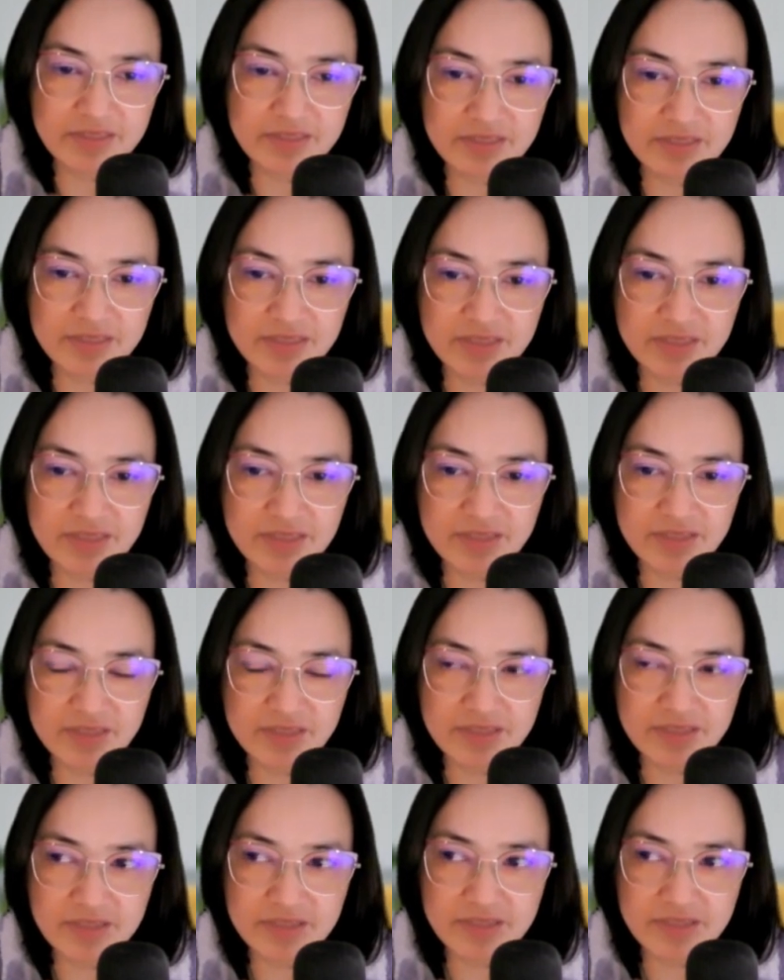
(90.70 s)

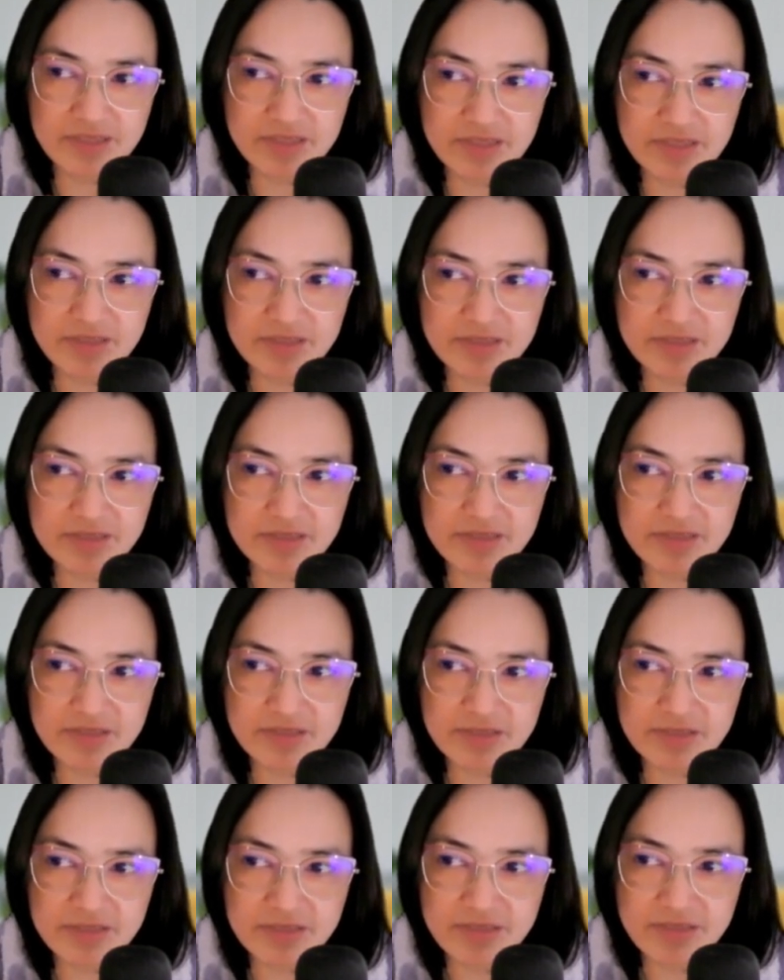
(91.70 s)

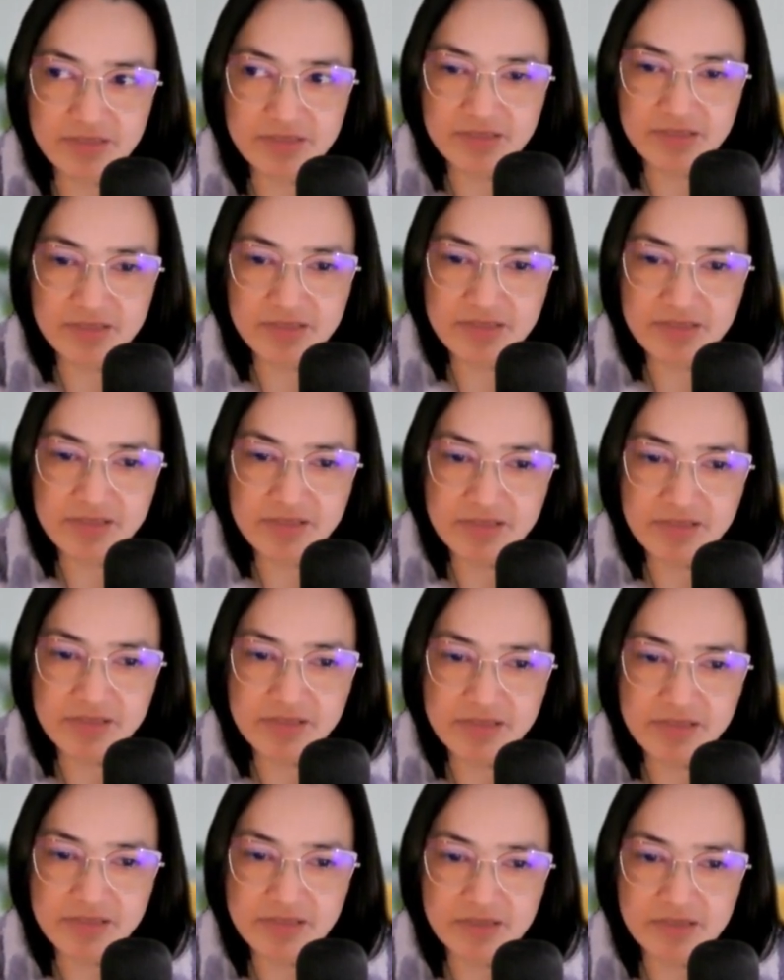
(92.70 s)

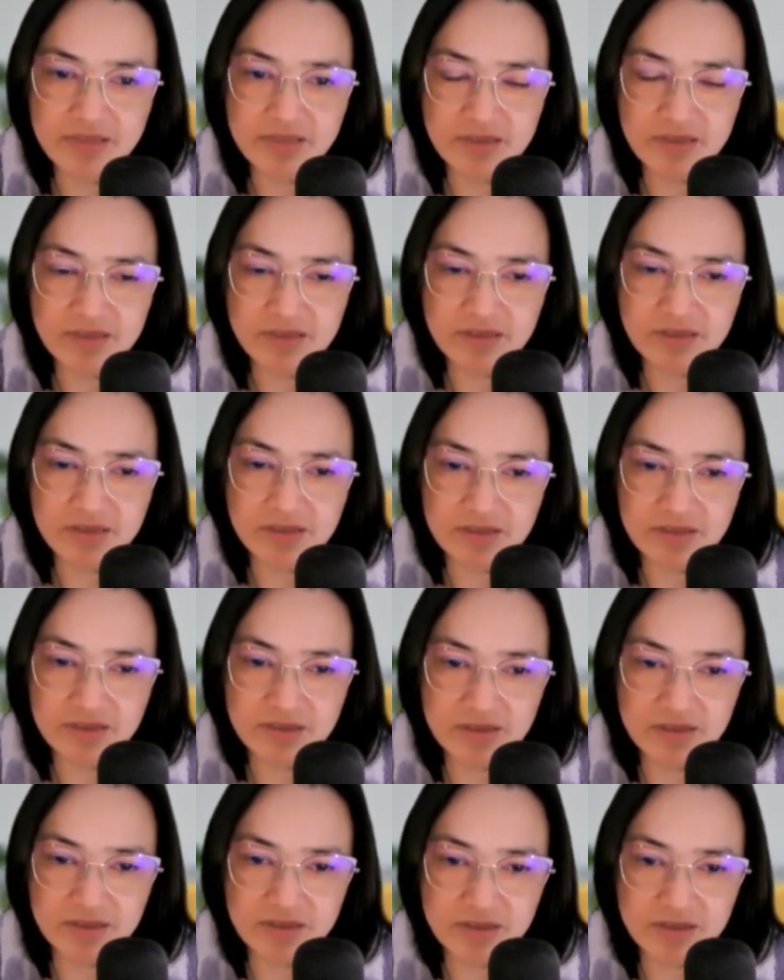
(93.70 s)

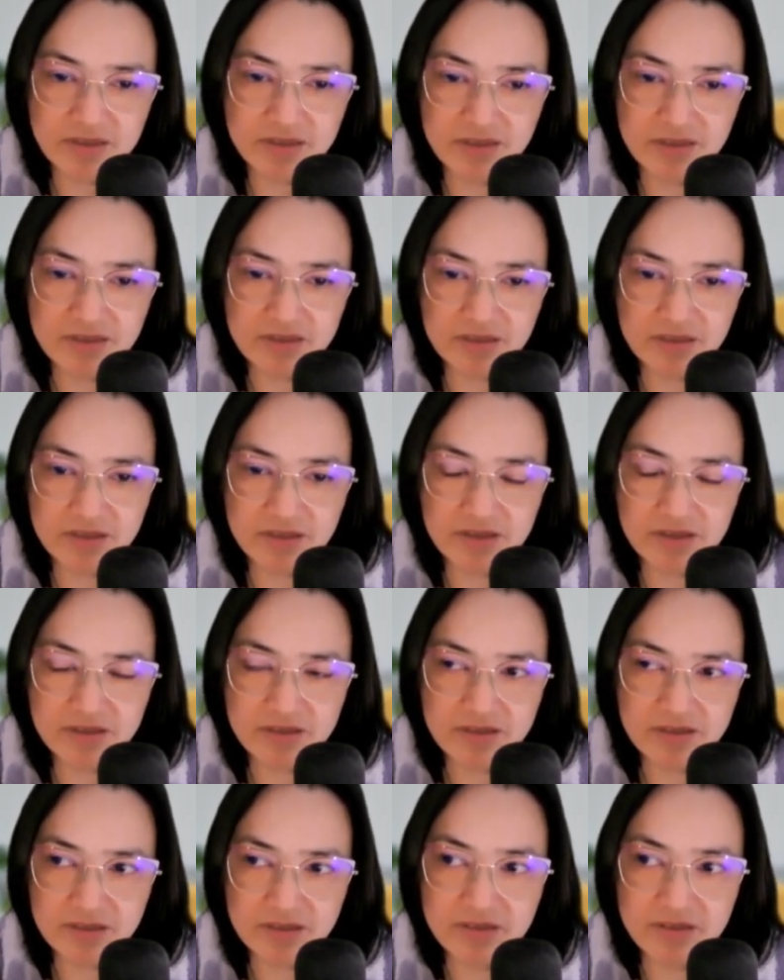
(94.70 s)

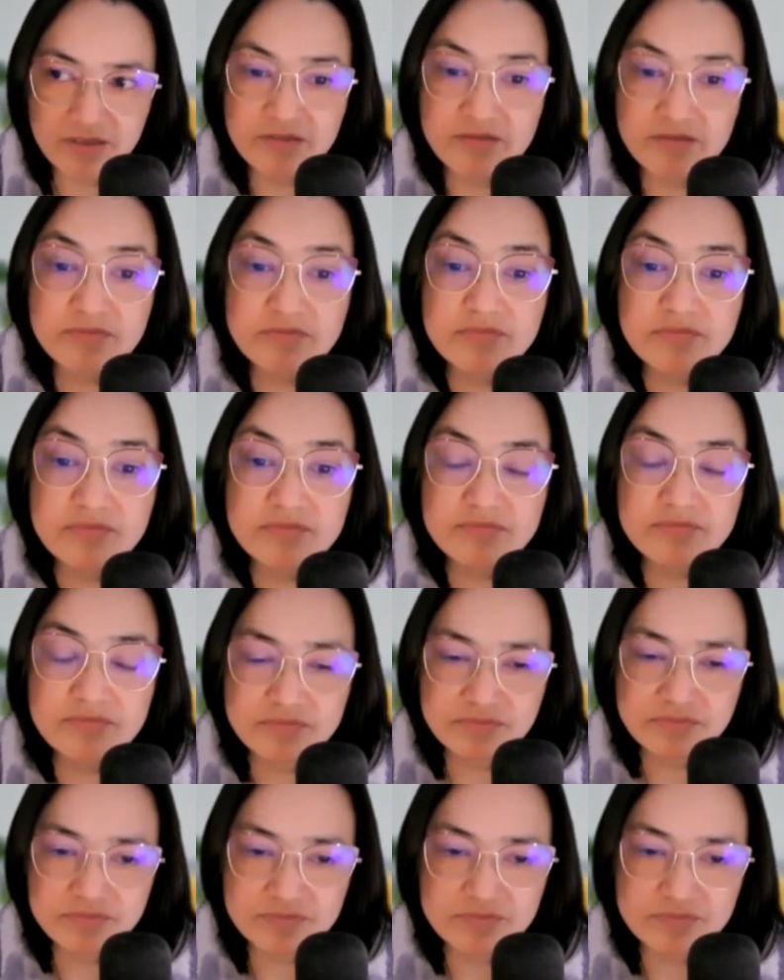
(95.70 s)
[no speech]